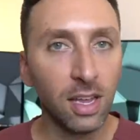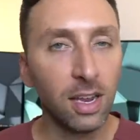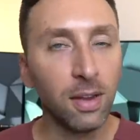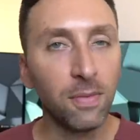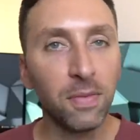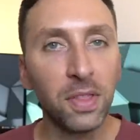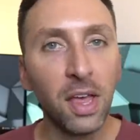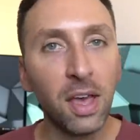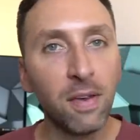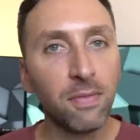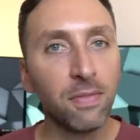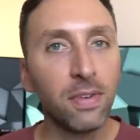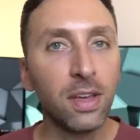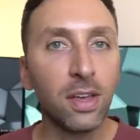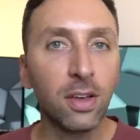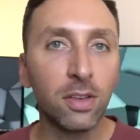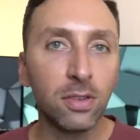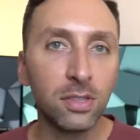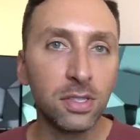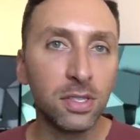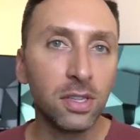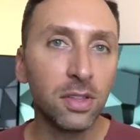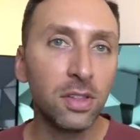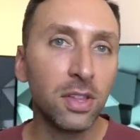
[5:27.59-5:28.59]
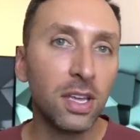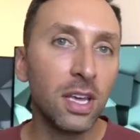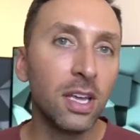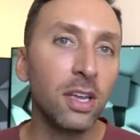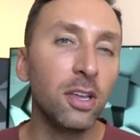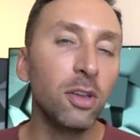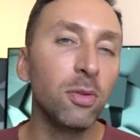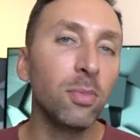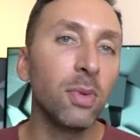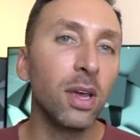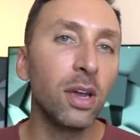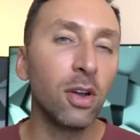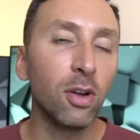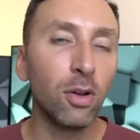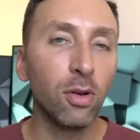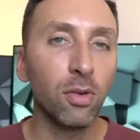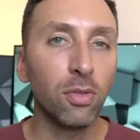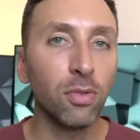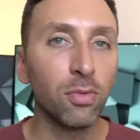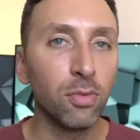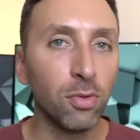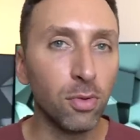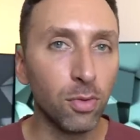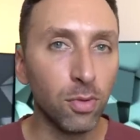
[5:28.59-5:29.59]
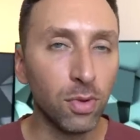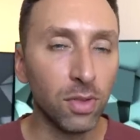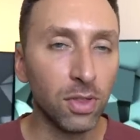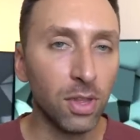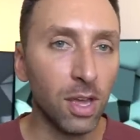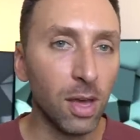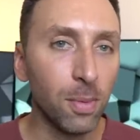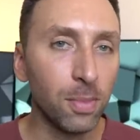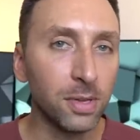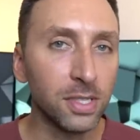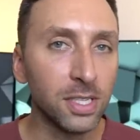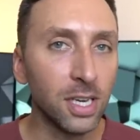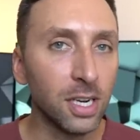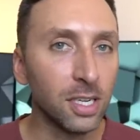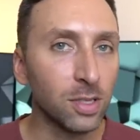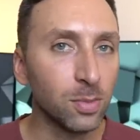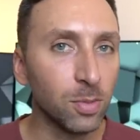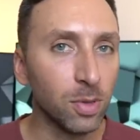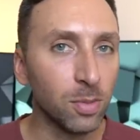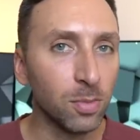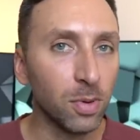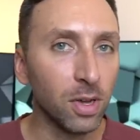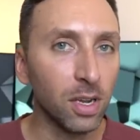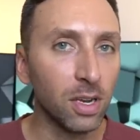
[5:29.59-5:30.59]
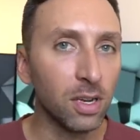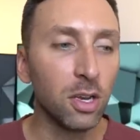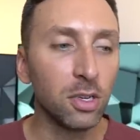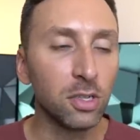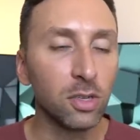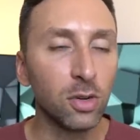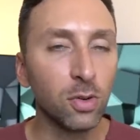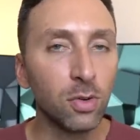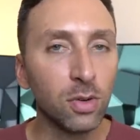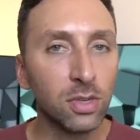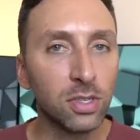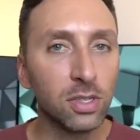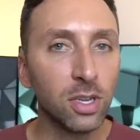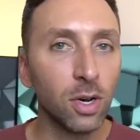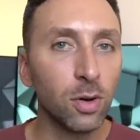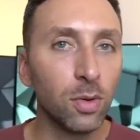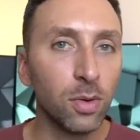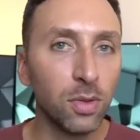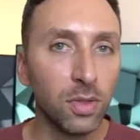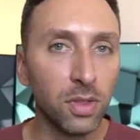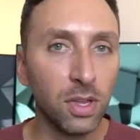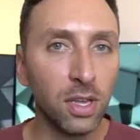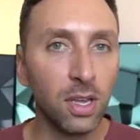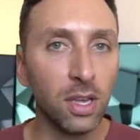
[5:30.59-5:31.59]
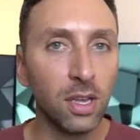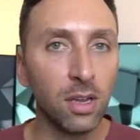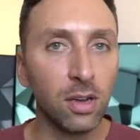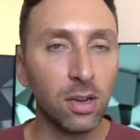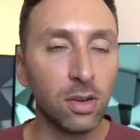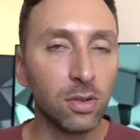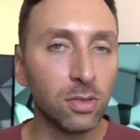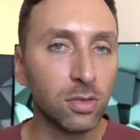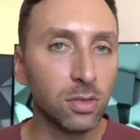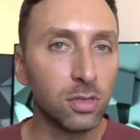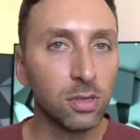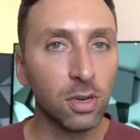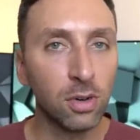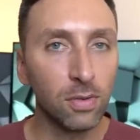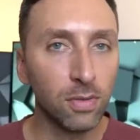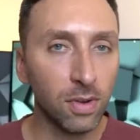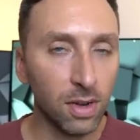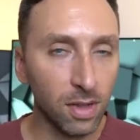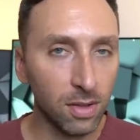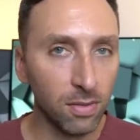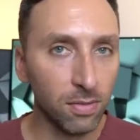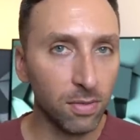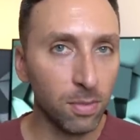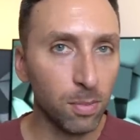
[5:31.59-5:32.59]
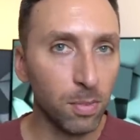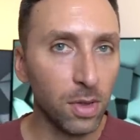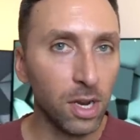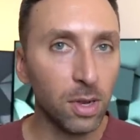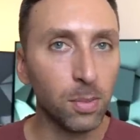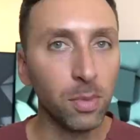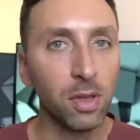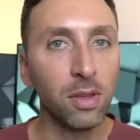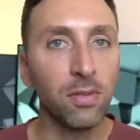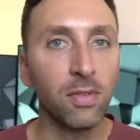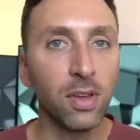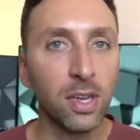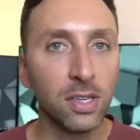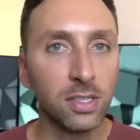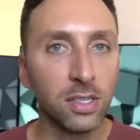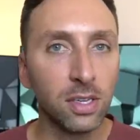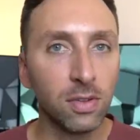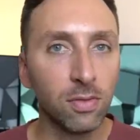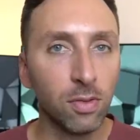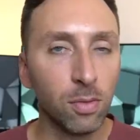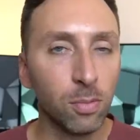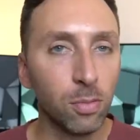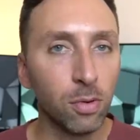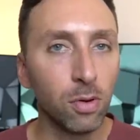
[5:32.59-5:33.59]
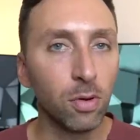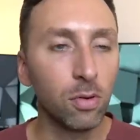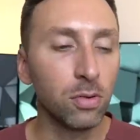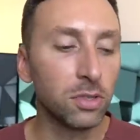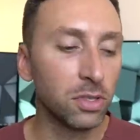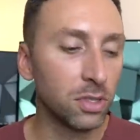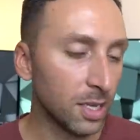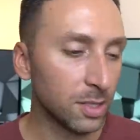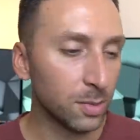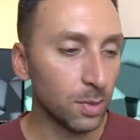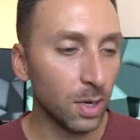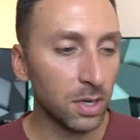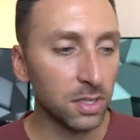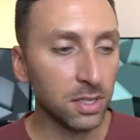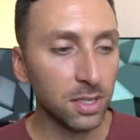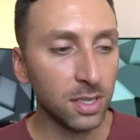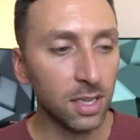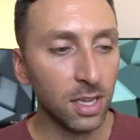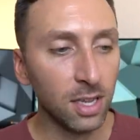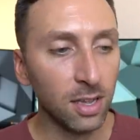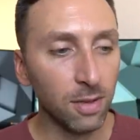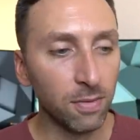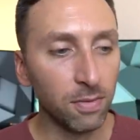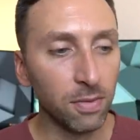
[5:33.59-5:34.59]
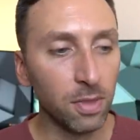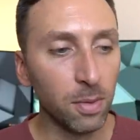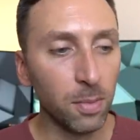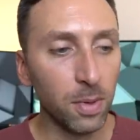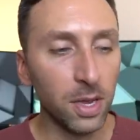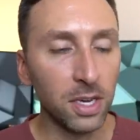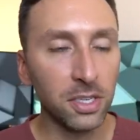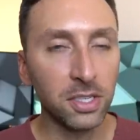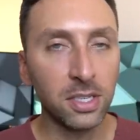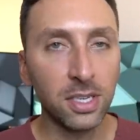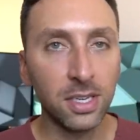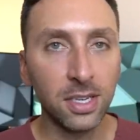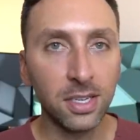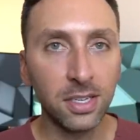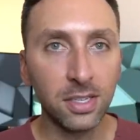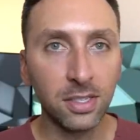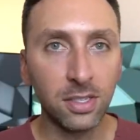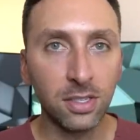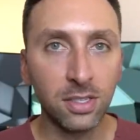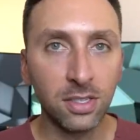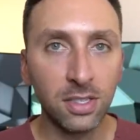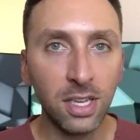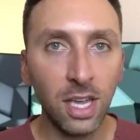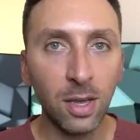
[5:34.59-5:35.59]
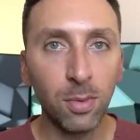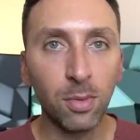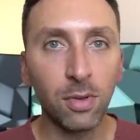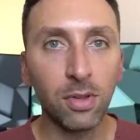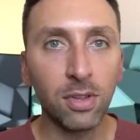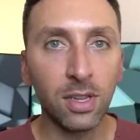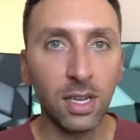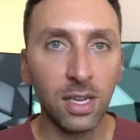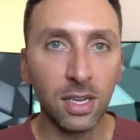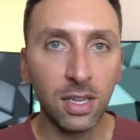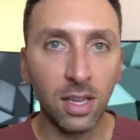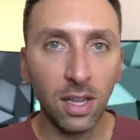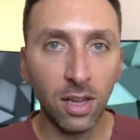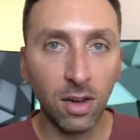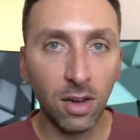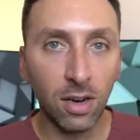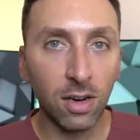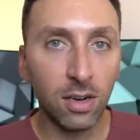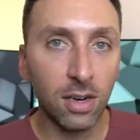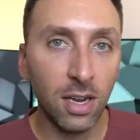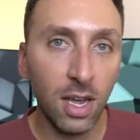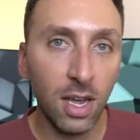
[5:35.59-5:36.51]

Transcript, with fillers: And if that fails, then you may go through with the hepatectomy, but you should always start with the conservative, minimally invasive approach, especially if the patient is stable like they are